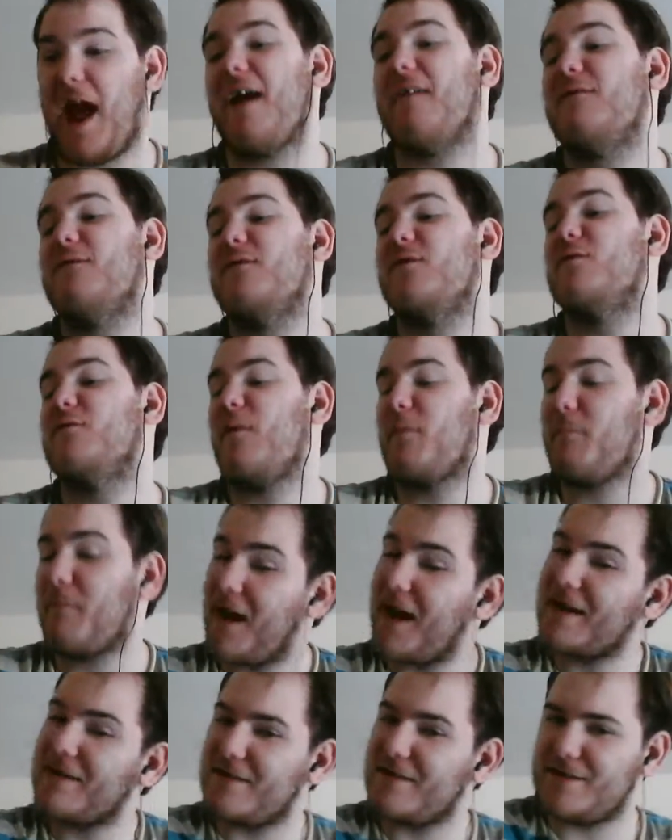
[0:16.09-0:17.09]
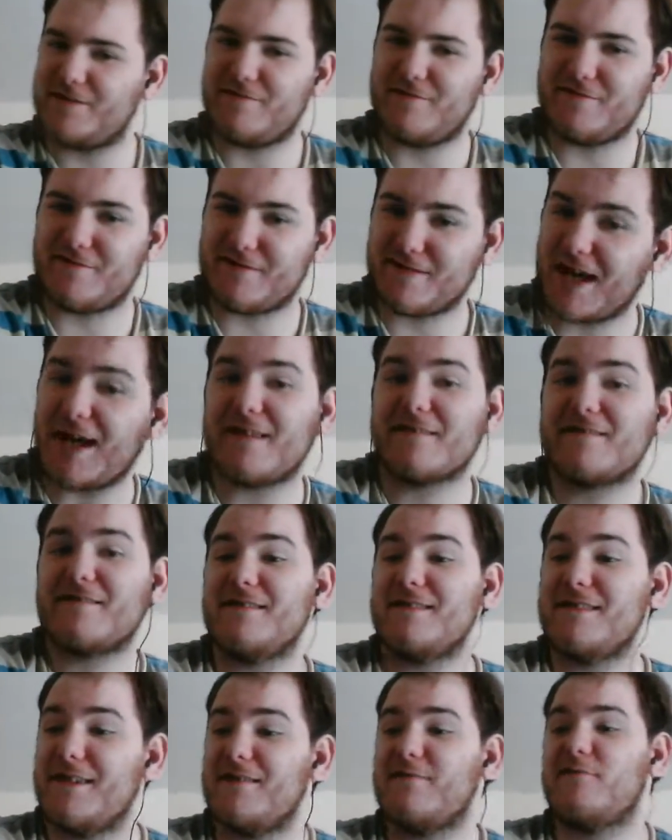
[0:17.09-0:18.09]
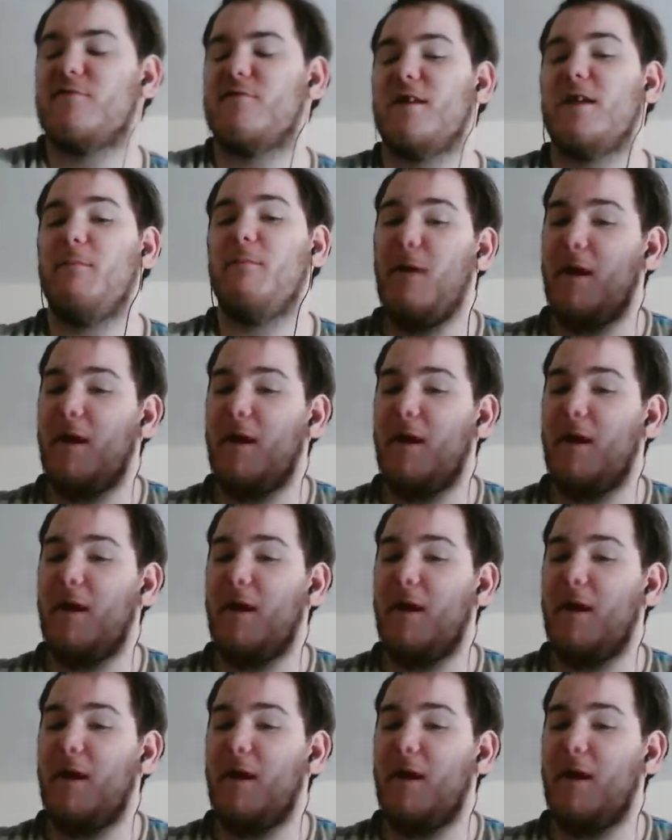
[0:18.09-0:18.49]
after the pilot, which is actually interesting,